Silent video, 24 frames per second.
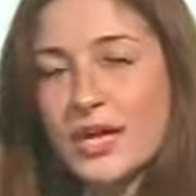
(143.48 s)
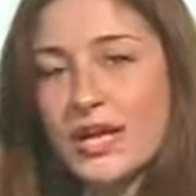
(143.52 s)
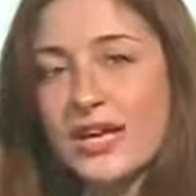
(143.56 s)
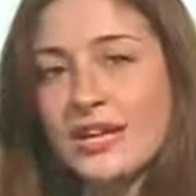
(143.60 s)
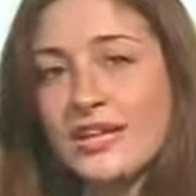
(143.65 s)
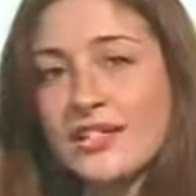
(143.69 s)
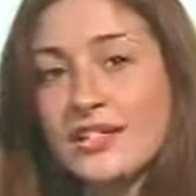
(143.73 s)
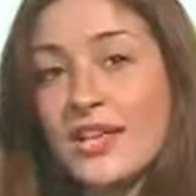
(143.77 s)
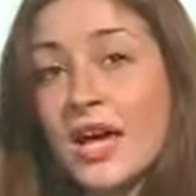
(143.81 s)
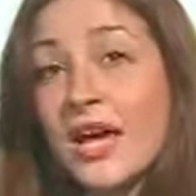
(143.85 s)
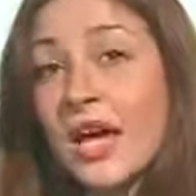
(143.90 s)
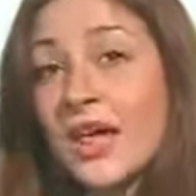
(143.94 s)

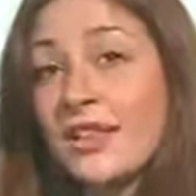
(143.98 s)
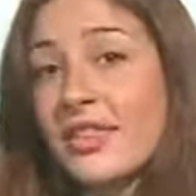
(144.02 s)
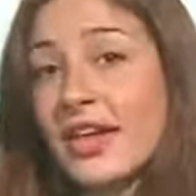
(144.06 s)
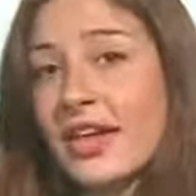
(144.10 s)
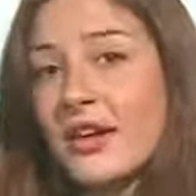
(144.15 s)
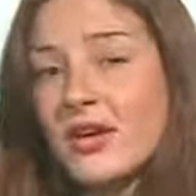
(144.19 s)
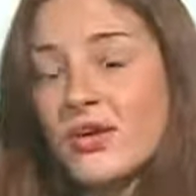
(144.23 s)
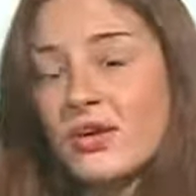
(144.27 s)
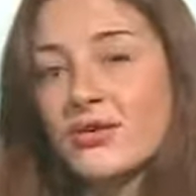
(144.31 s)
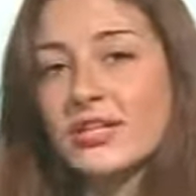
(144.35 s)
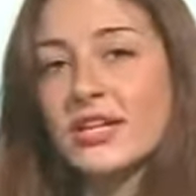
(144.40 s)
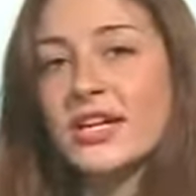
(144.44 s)
because they're
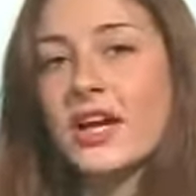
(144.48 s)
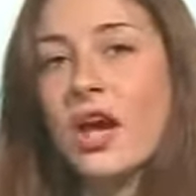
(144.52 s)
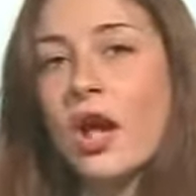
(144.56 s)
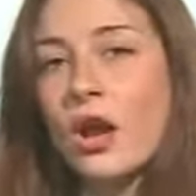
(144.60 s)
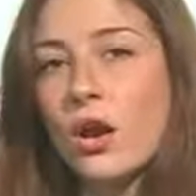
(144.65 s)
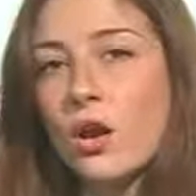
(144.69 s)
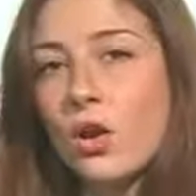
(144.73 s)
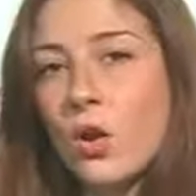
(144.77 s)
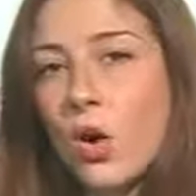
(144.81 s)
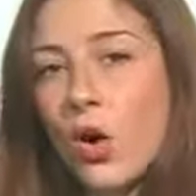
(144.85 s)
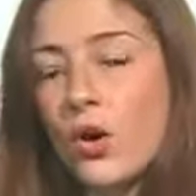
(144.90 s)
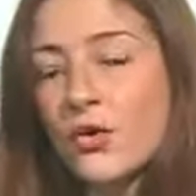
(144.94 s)
losing
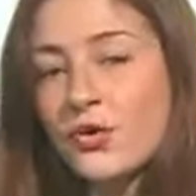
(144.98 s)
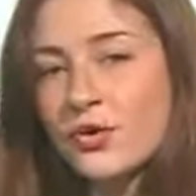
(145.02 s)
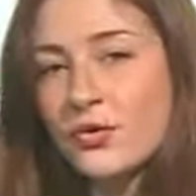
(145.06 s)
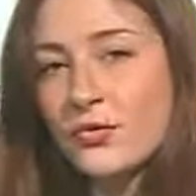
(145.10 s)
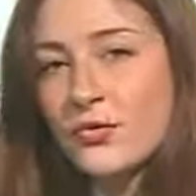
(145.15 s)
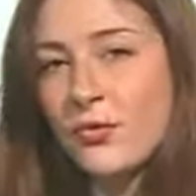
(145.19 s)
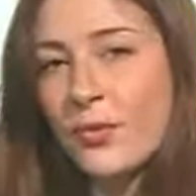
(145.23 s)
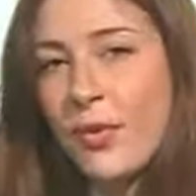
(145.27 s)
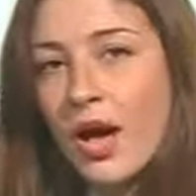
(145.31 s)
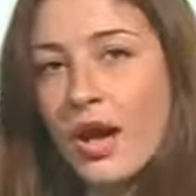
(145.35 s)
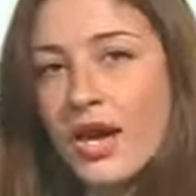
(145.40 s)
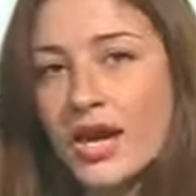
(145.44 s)
a lot
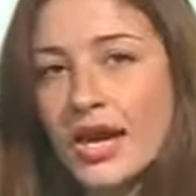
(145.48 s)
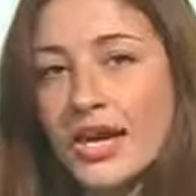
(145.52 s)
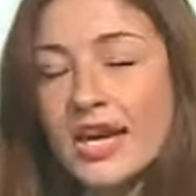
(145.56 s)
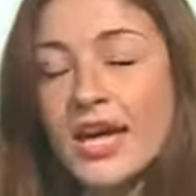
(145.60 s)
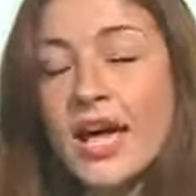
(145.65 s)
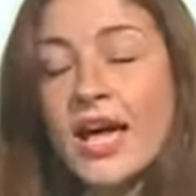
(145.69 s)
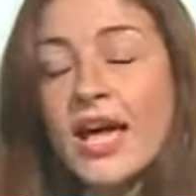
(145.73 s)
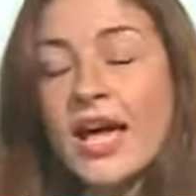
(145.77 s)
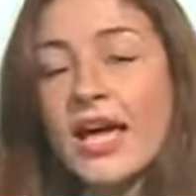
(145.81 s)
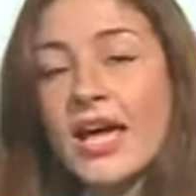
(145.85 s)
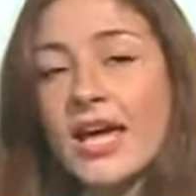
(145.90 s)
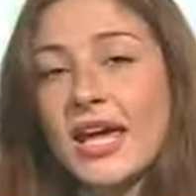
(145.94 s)
of money
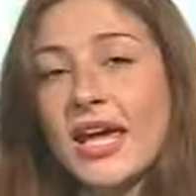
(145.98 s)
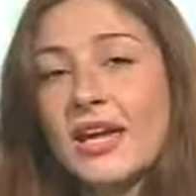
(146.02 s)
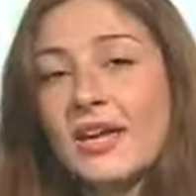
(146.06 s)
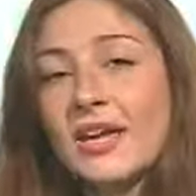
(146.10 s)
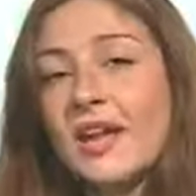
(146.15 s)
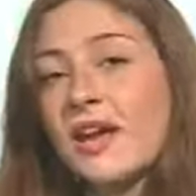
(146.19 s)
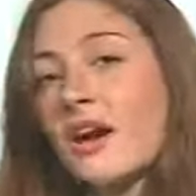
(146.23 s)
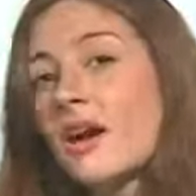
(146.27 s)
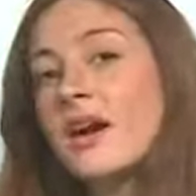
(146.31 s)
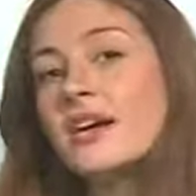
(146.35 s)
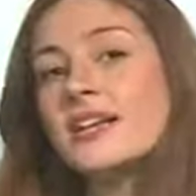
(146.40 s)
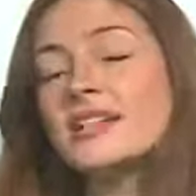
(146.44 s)
in